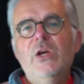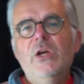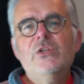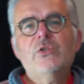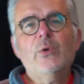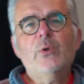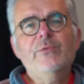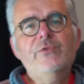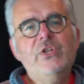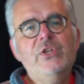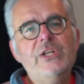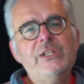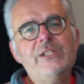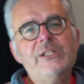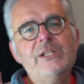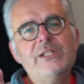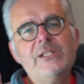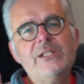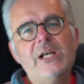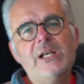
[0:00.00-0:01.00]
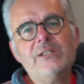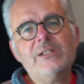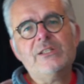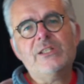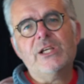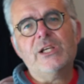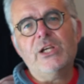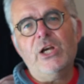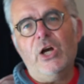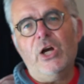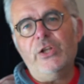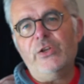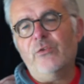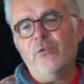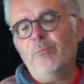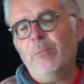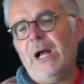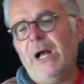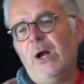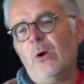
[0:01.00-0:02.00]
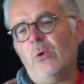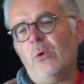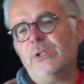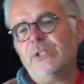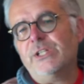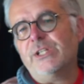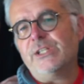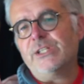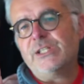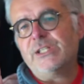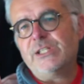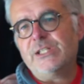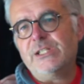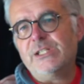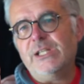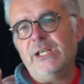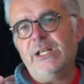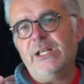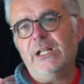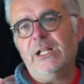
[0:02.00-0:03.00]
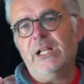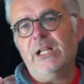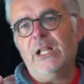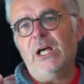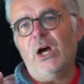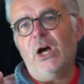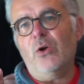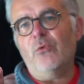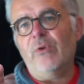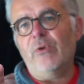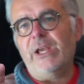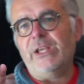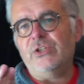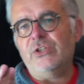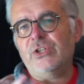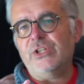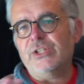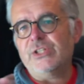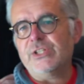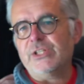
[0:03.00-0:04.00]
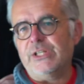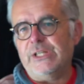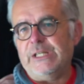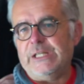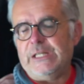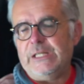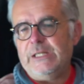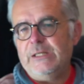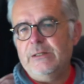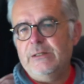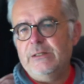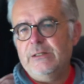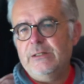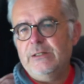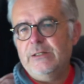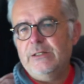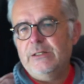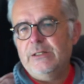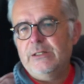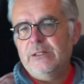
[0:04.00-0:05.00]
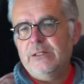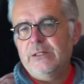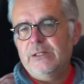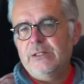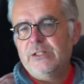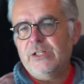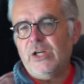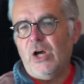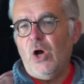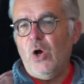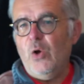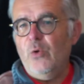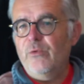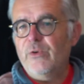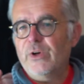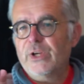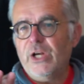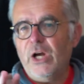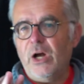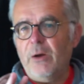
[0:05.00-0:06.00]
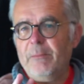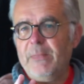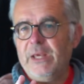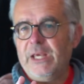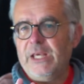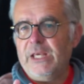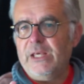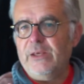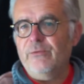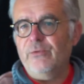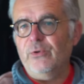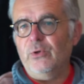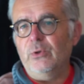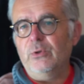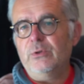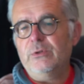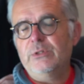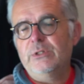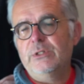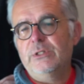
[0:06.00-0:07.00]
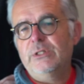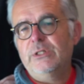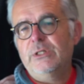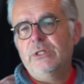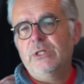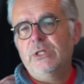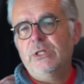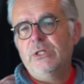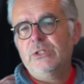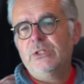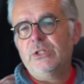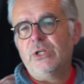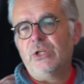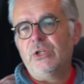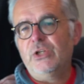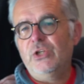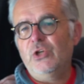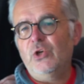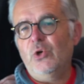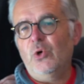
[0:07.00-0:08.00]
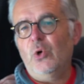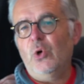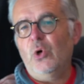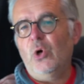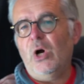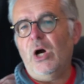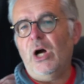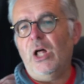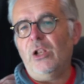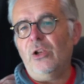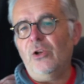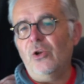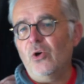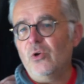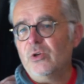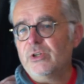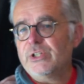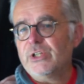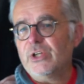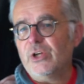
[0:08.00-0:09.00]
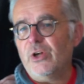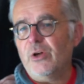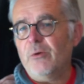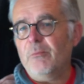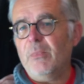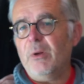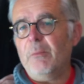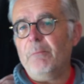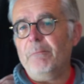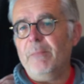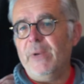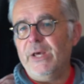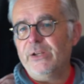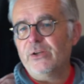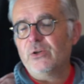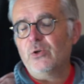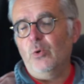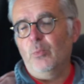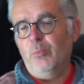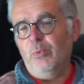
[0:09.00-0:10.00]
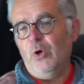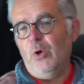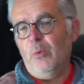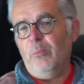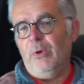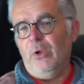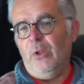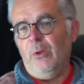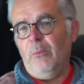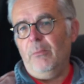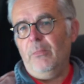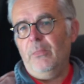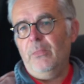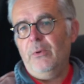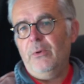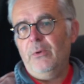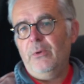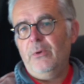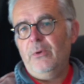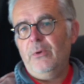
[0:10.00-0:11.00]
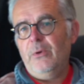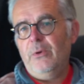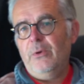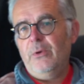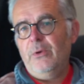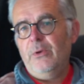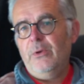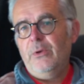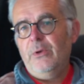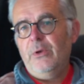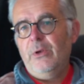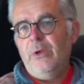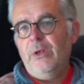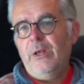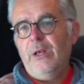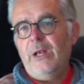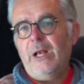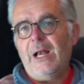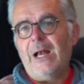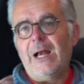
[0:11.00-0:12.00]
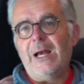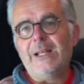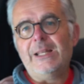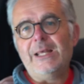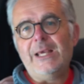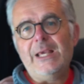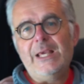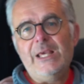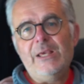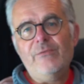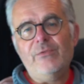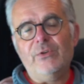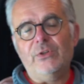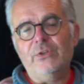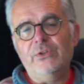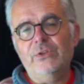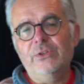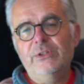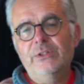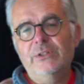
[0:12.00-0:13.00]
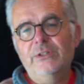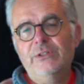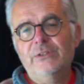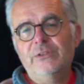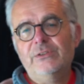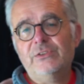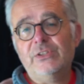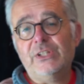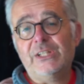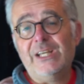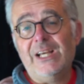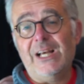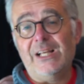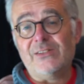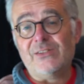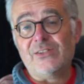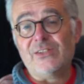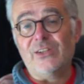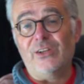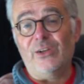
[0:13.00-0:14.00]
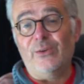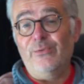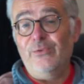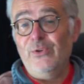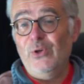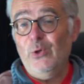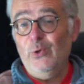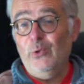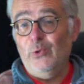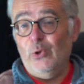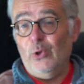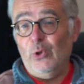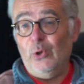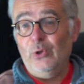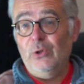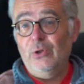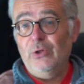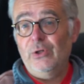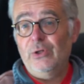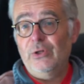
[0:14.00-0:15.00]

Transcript: So if Jesus has the kind of power to still a raging sea, to overcome evil, to cure a long-term medical problem, and even to cancel a funeral,